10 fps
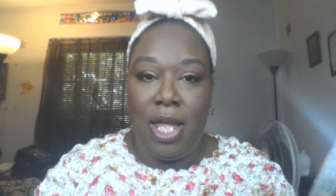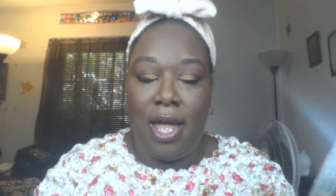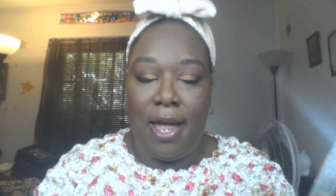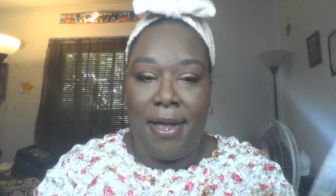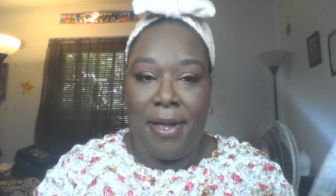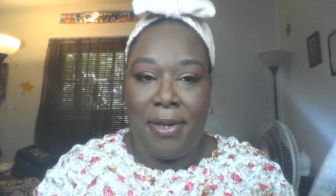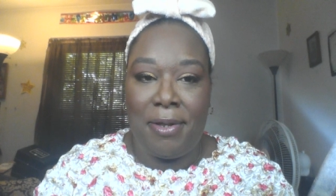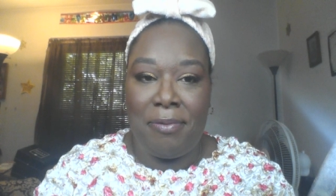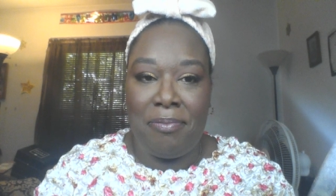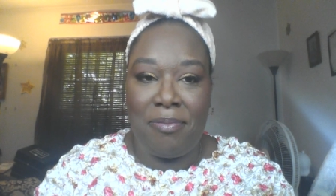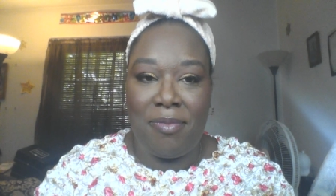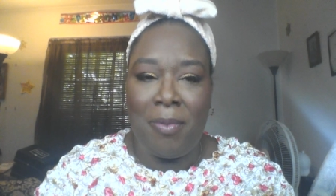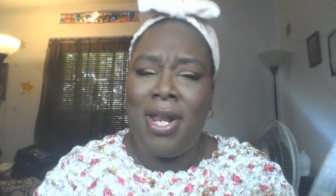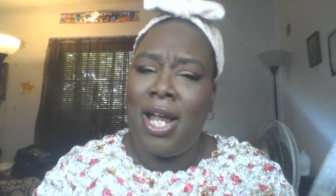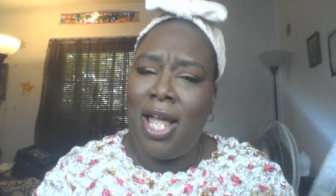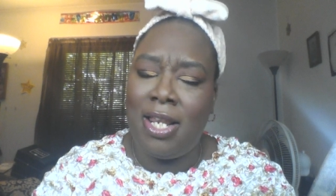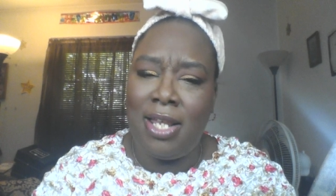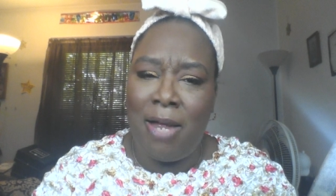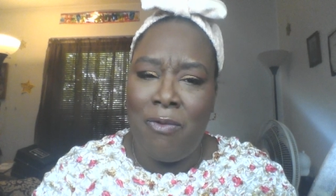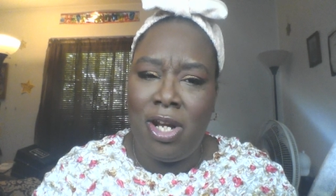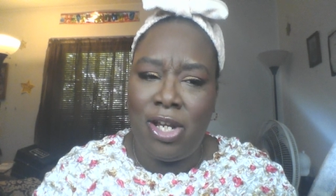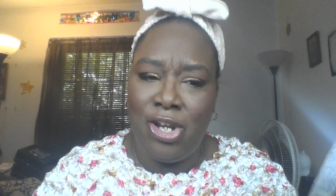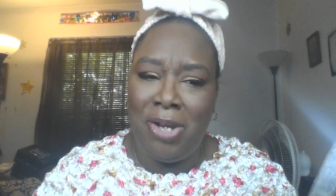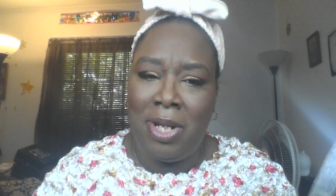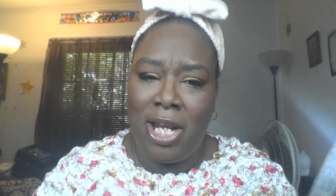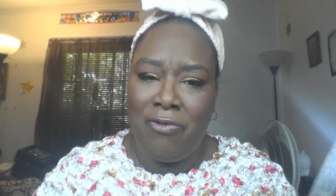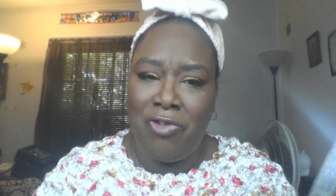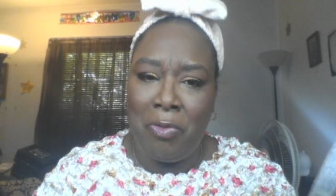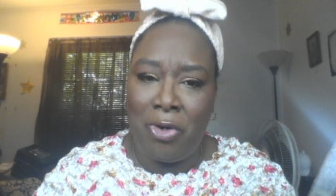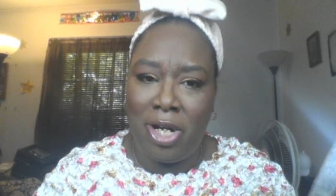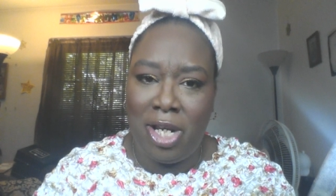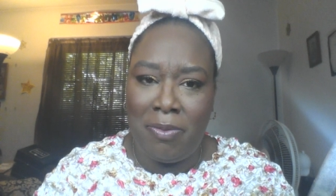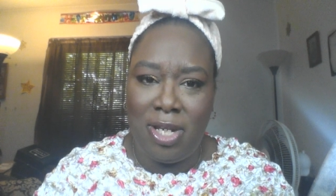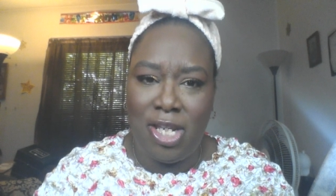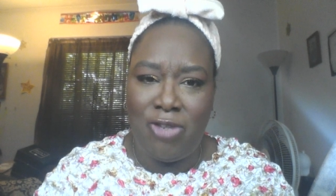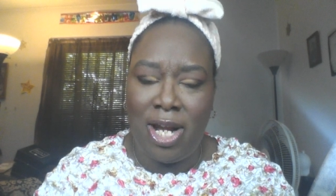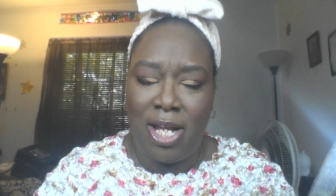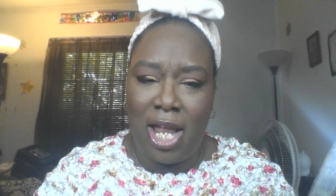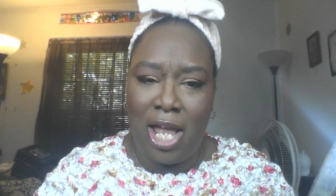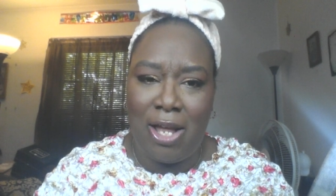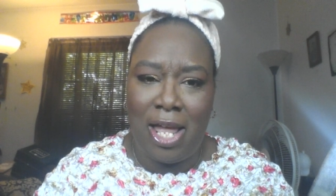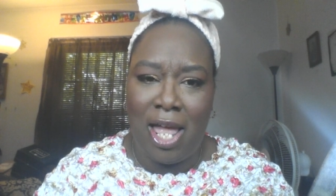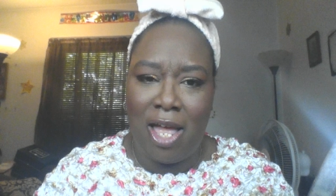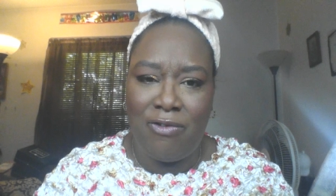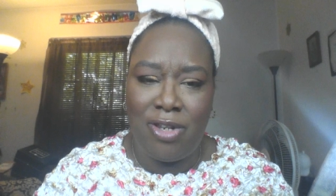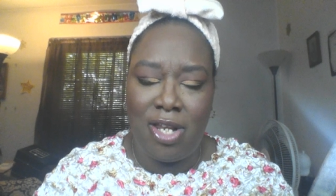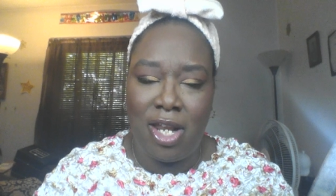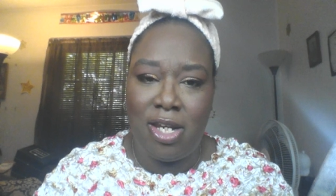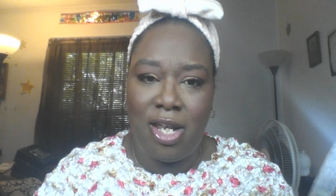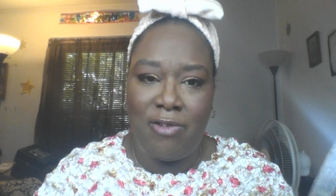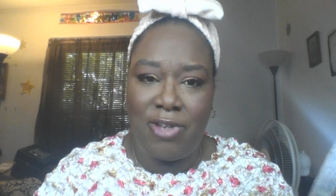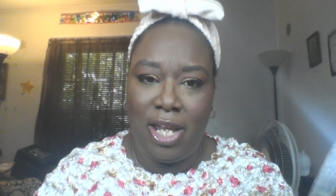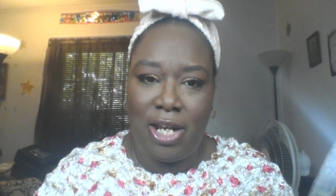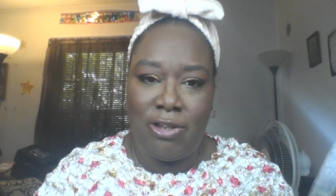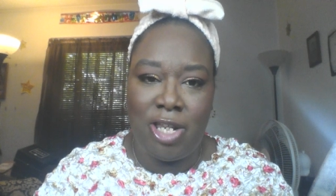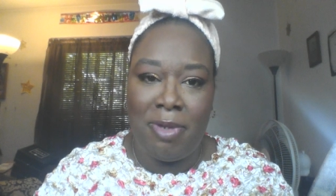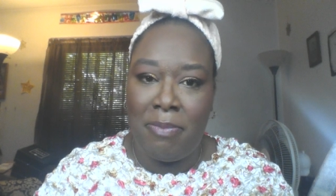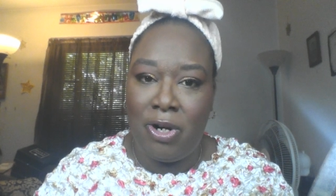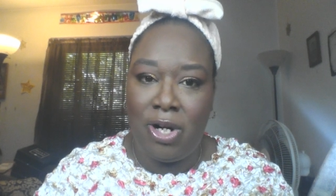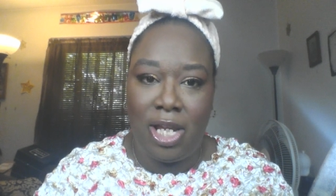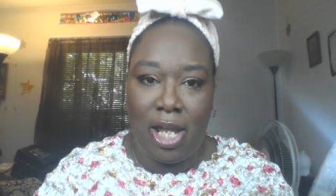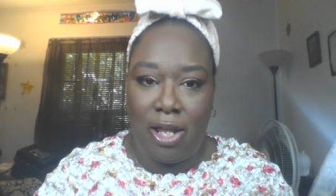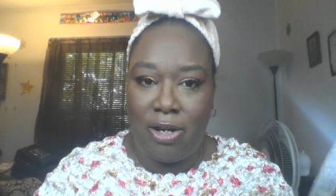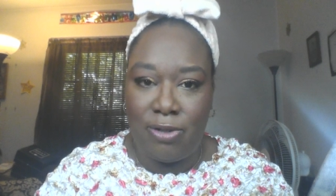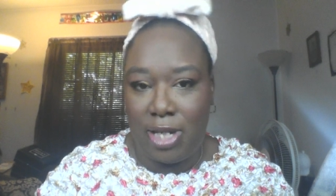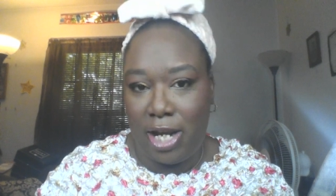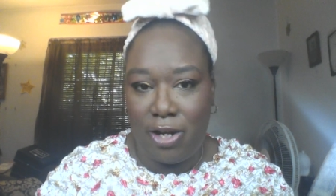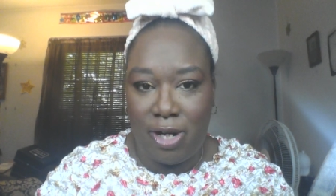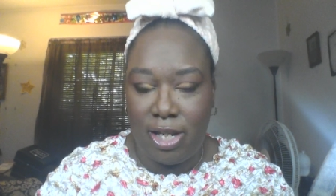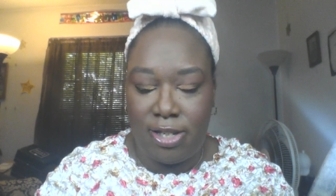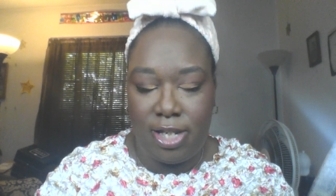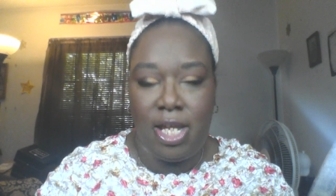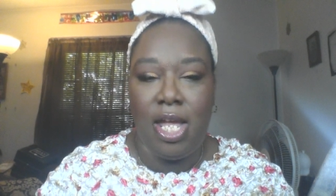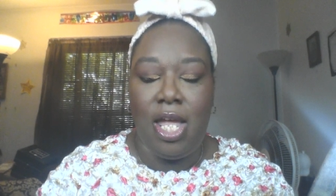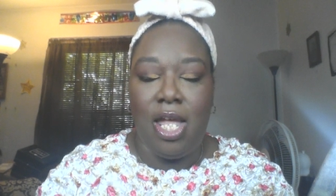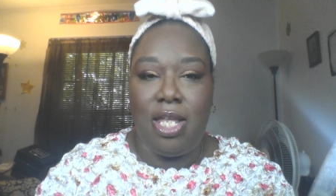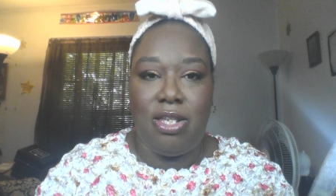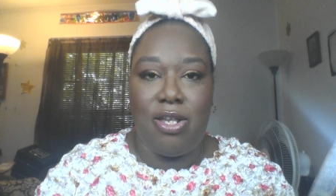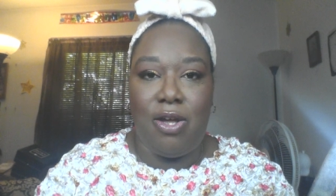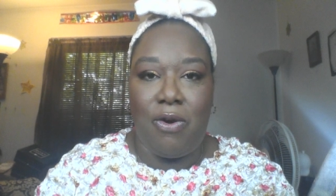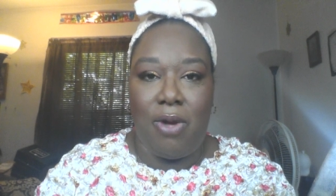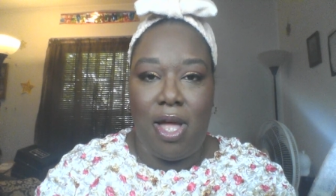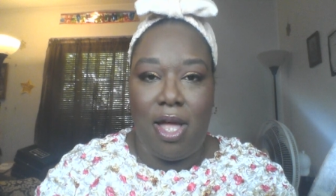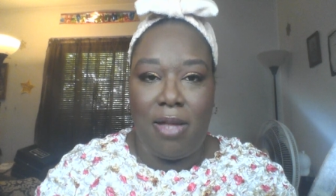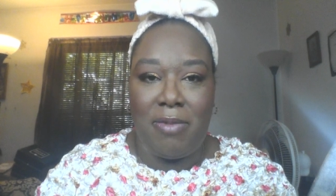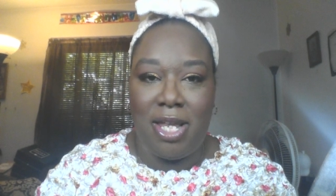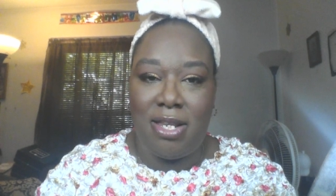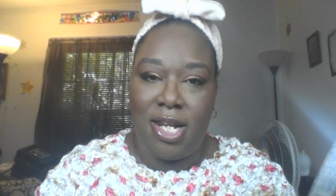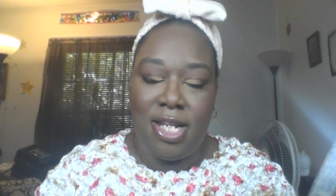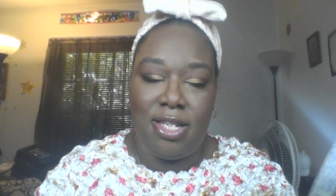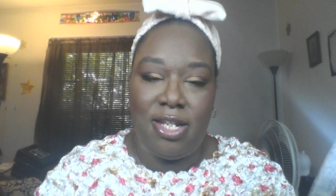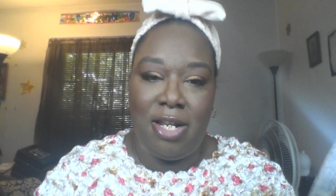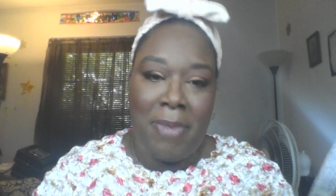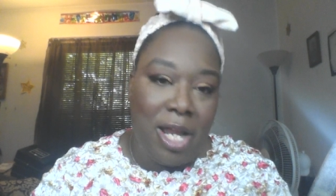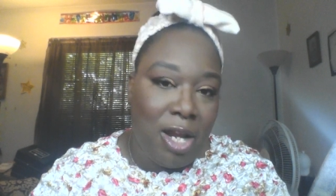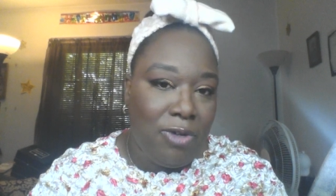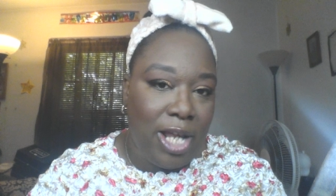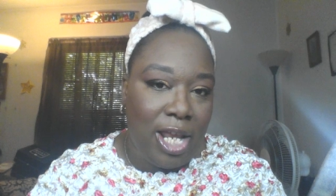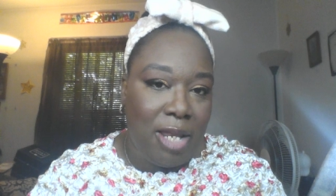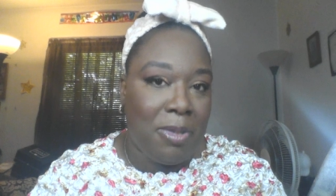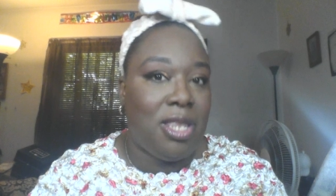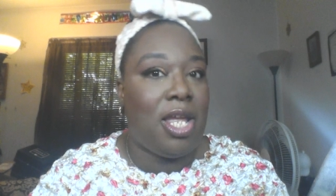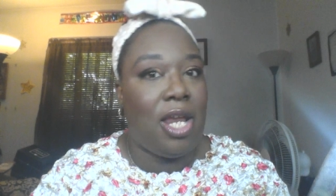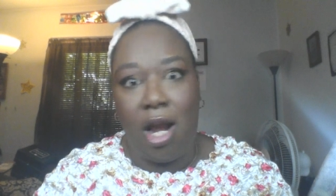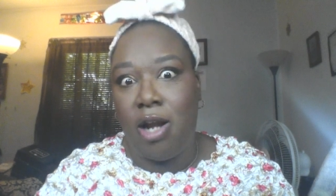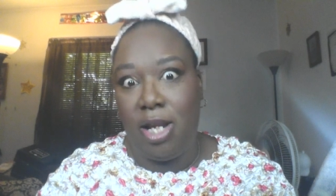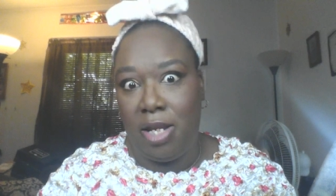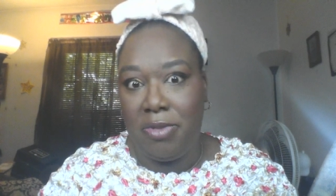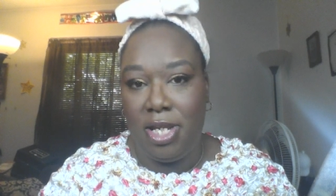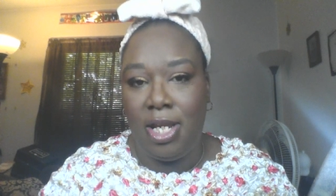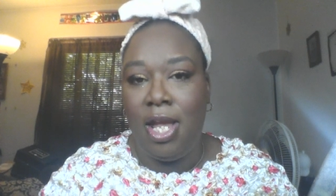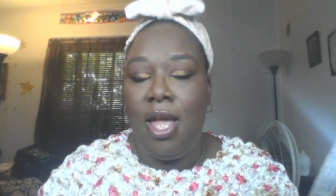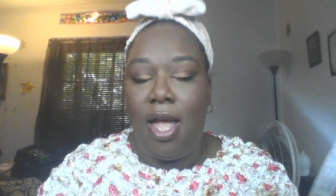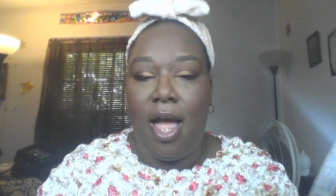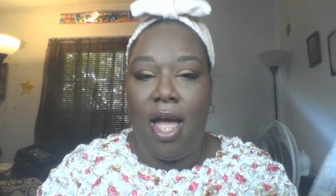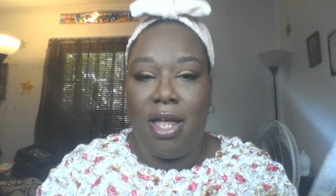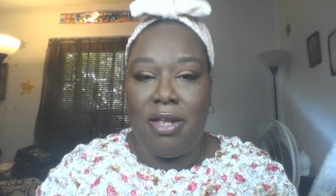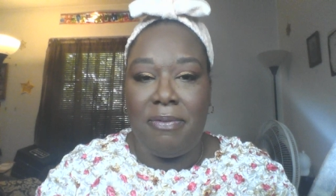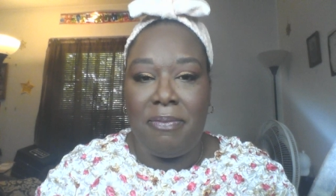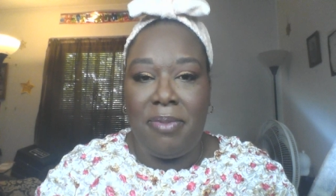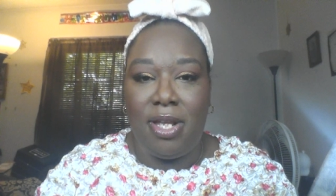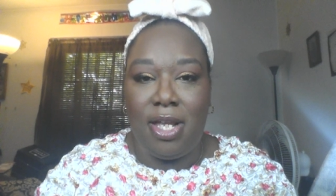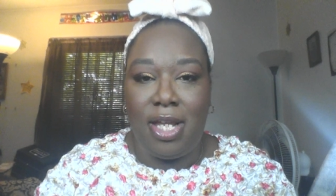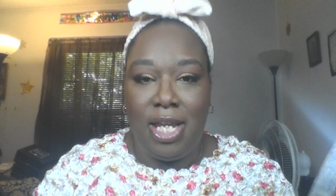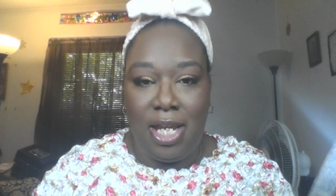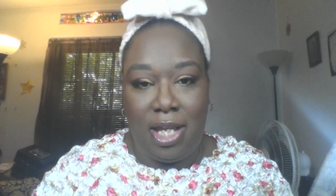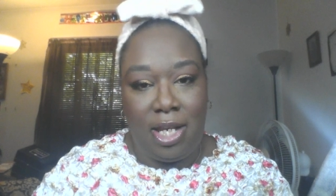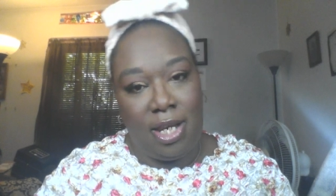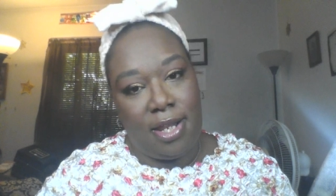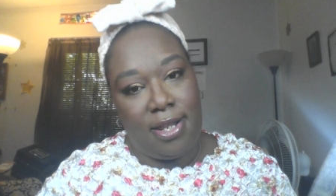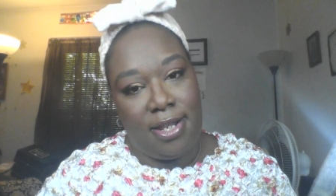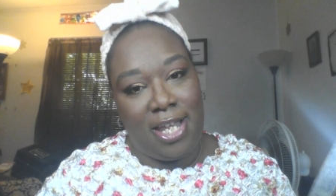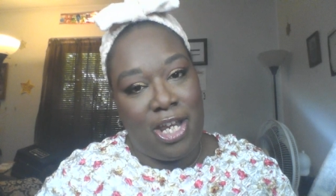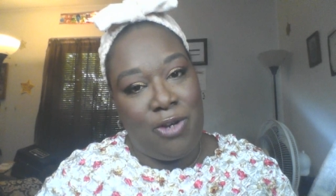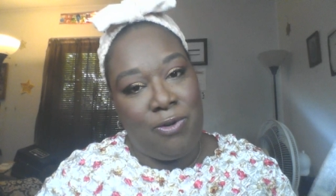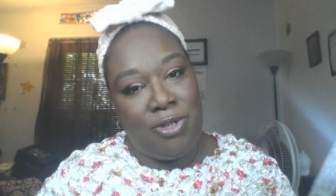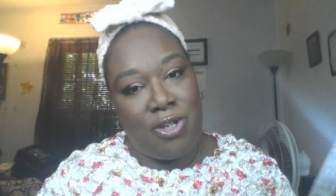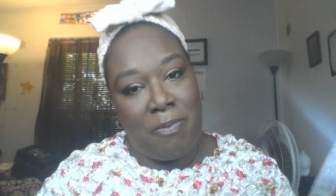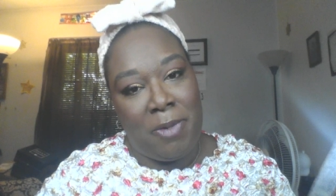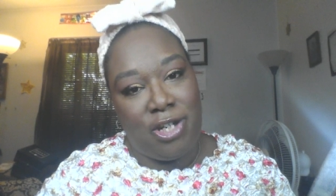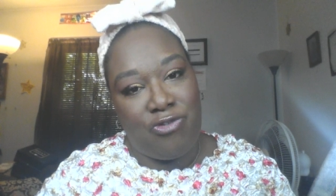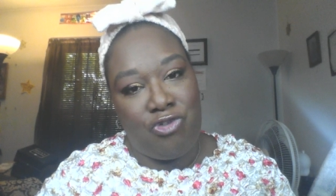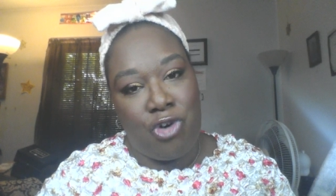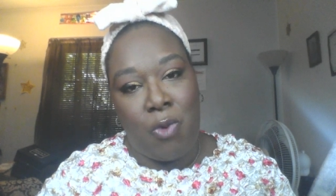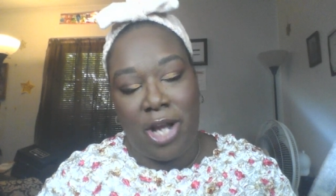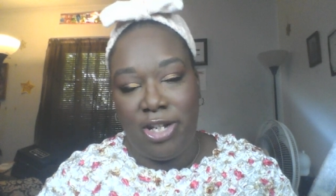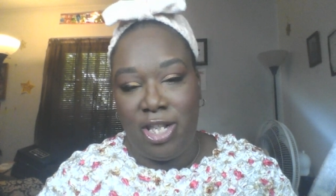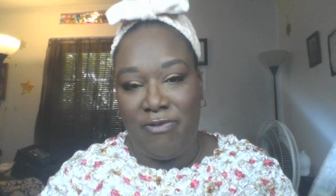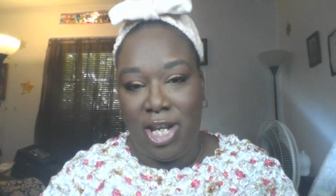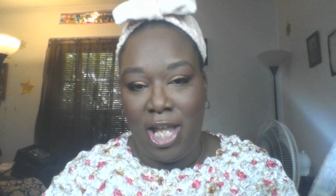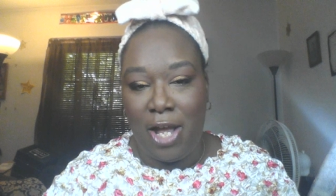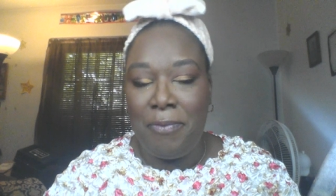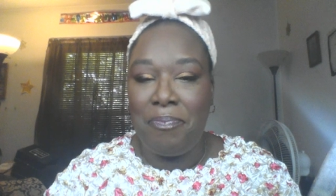But I want to accumulate a few more empties. Right now I have a ton of candles. I've been burning candles like crazy. So that's not necessarily makeup related, but they are empty. But again, thank you so much for watching the video.